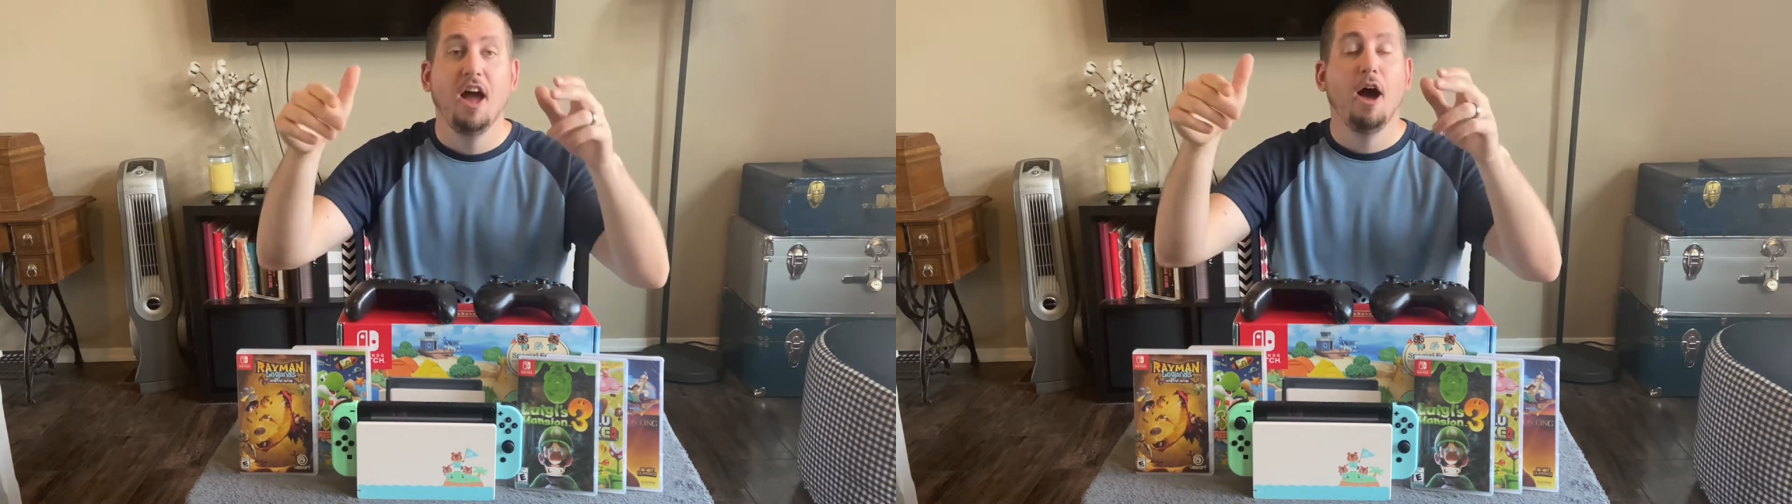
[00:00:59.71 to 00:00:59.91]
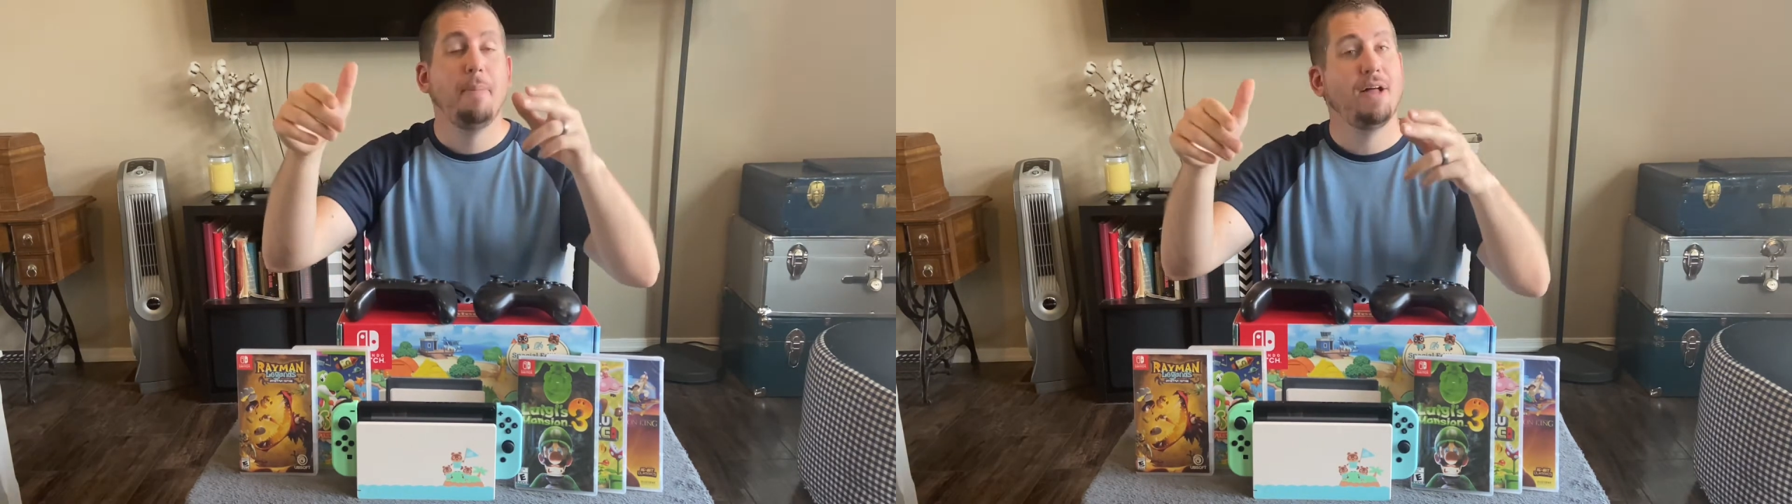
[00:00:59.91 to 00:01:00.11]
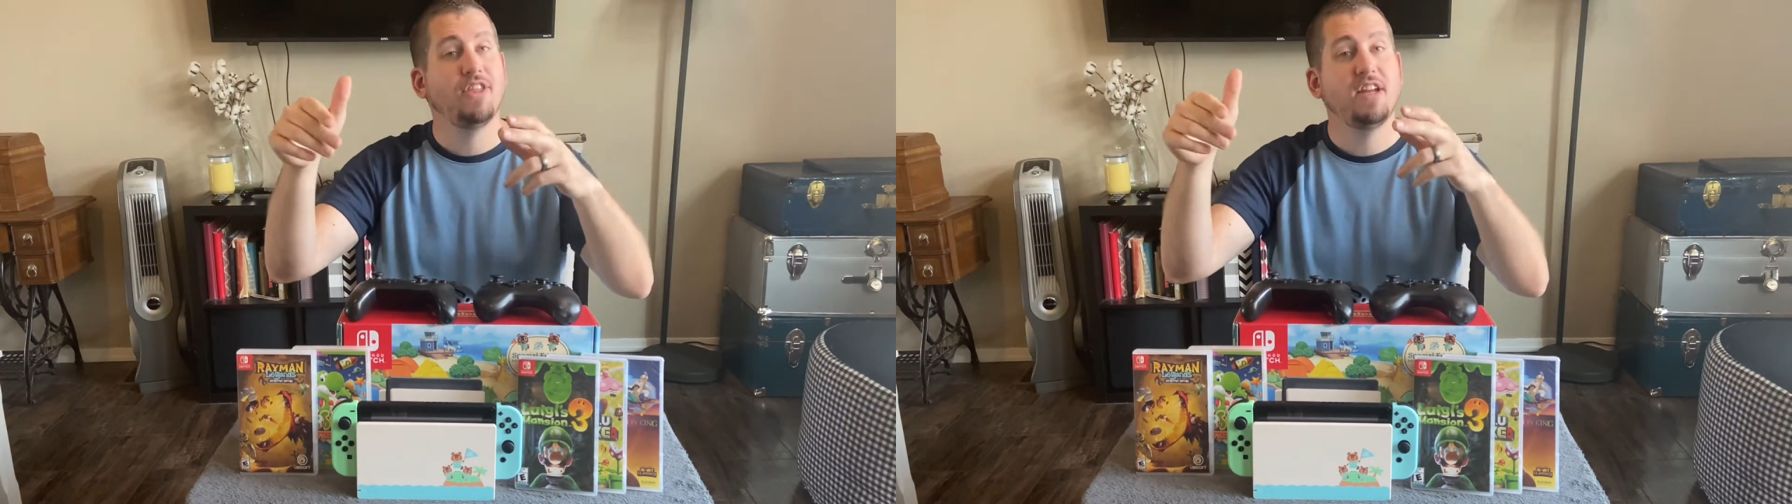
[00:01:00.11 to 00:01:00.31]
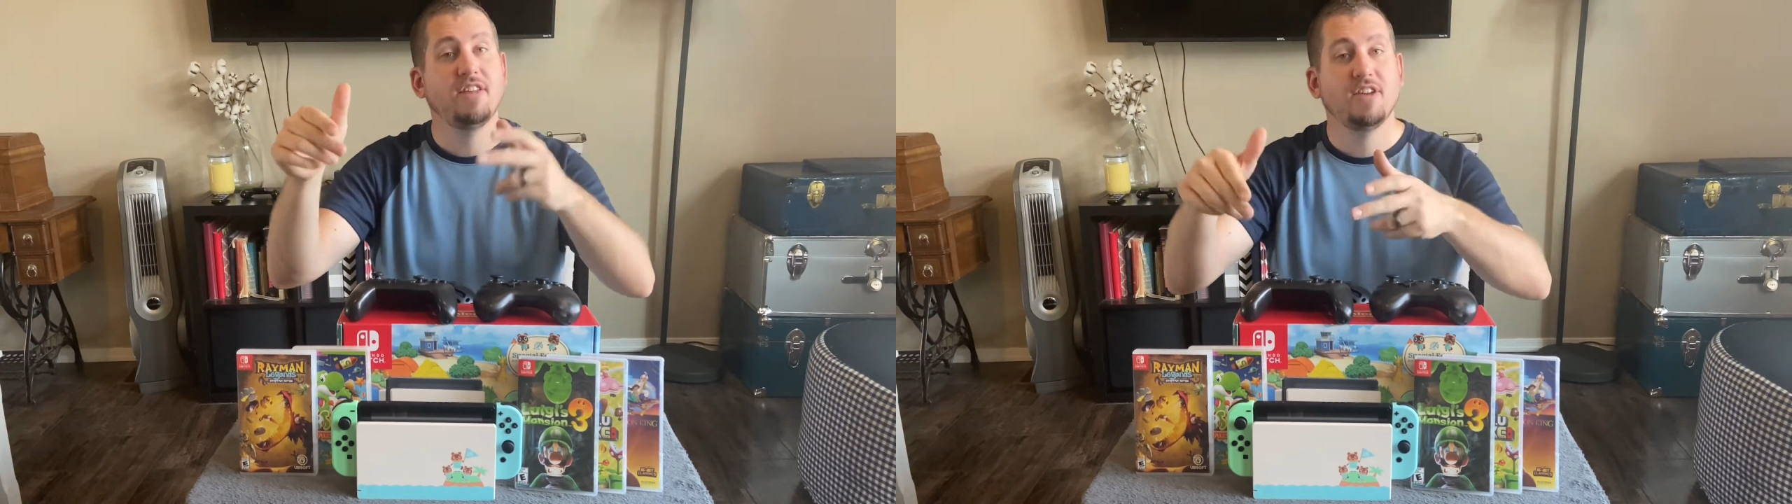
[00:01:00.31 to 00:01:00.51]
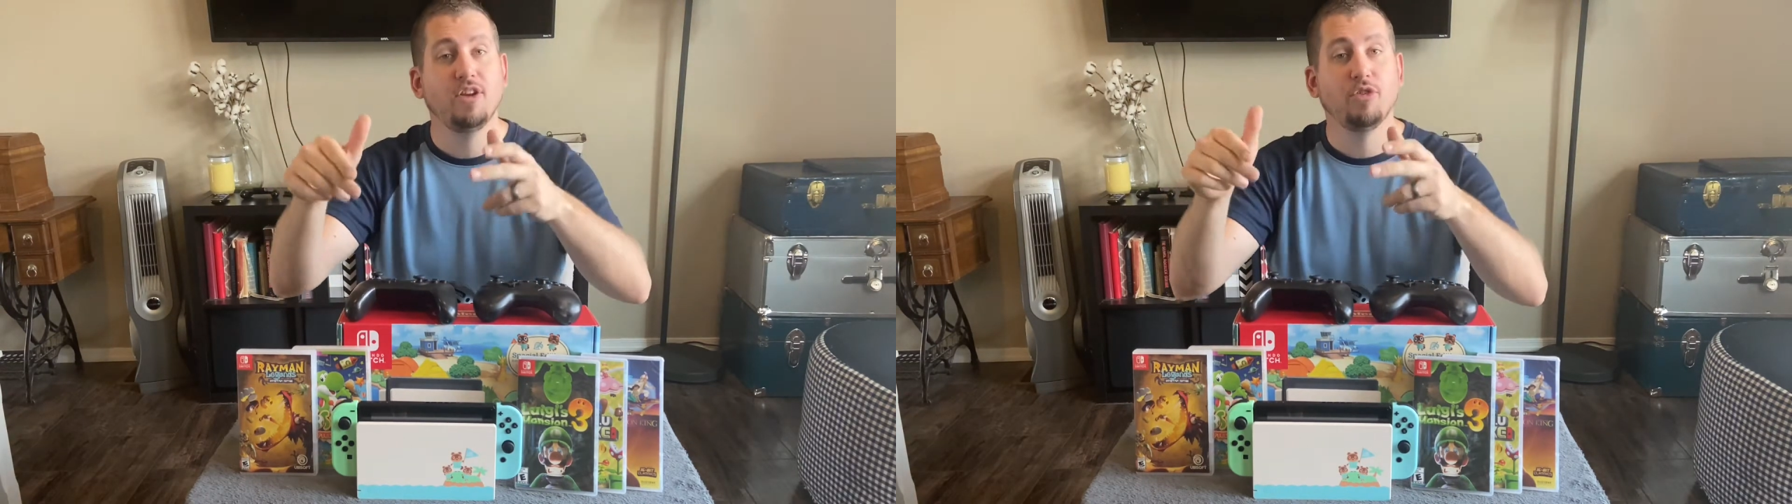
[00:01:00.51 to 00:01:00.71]
about the
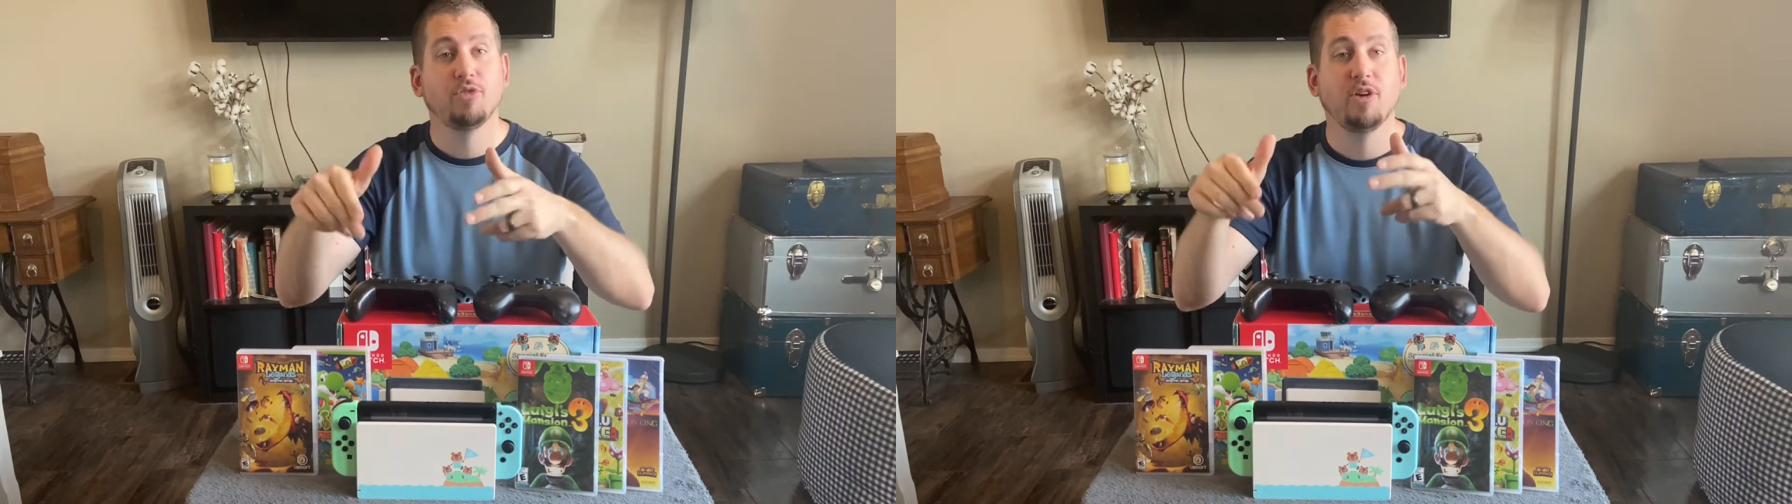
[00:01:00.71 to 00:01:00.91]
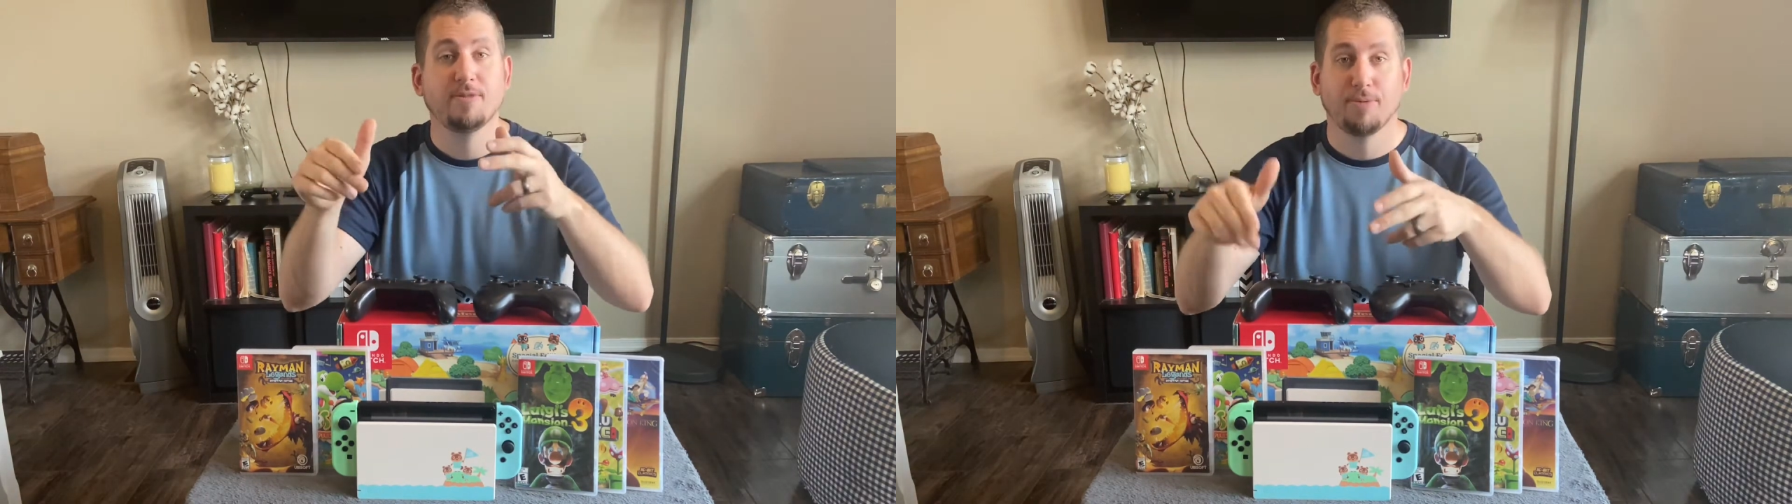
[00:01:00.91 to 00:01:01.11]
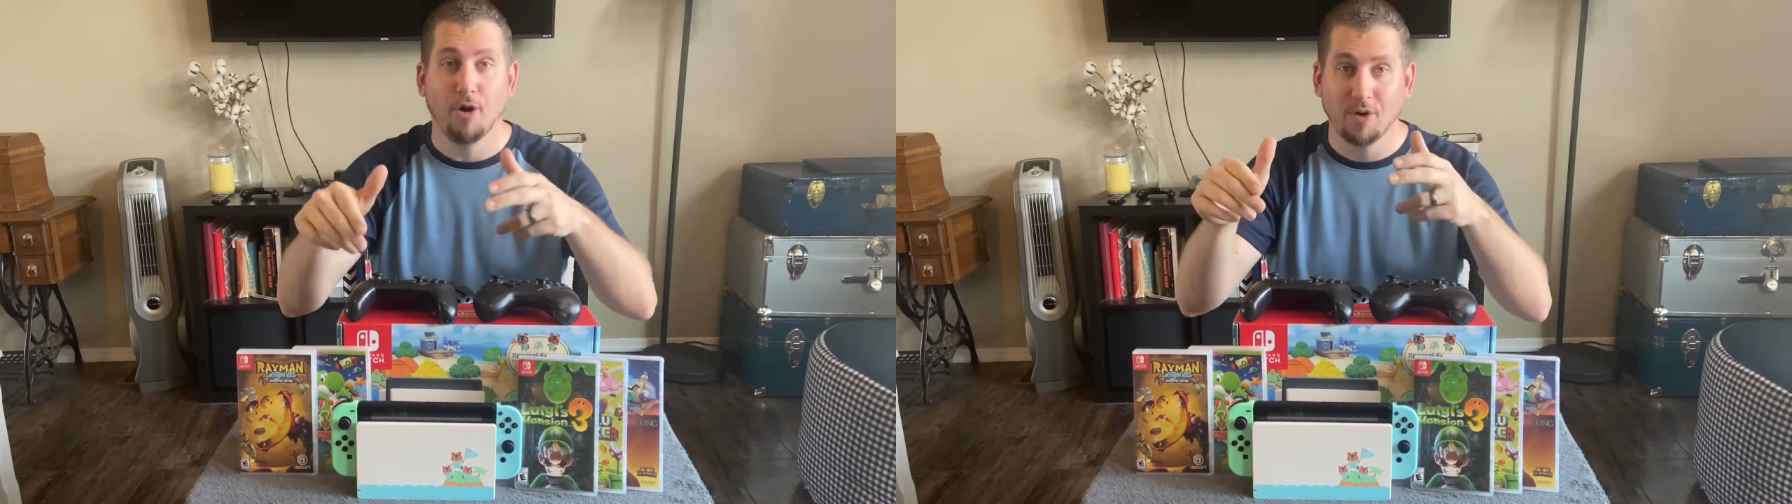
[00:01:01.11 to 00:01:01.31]
Nintendo Switch Pro